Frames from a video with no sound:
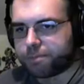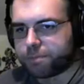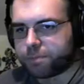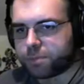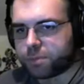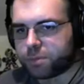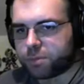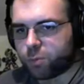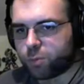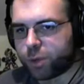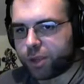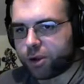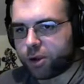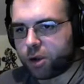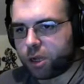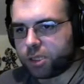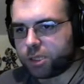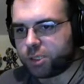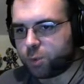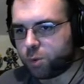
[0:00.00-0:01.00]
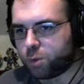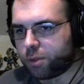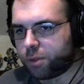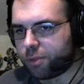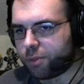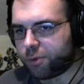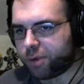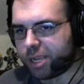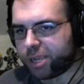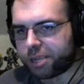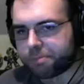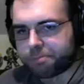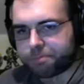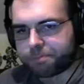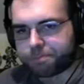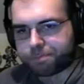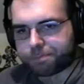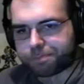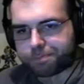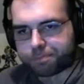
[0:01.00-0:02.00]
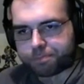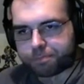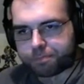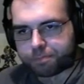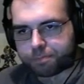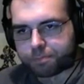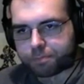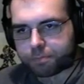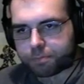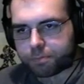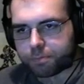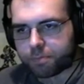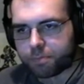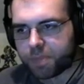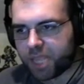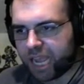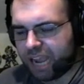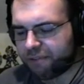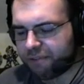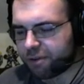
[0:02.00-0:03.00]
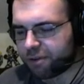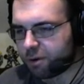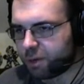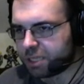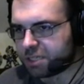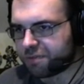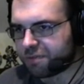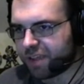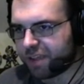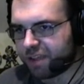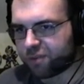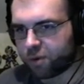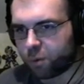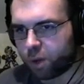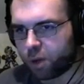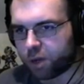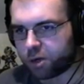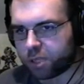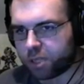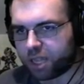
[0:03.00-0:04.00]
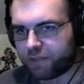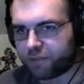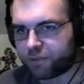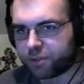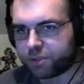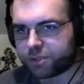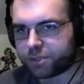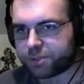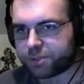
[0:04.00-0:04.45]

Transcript: We're on to World 3. Everyone's favorite water levels.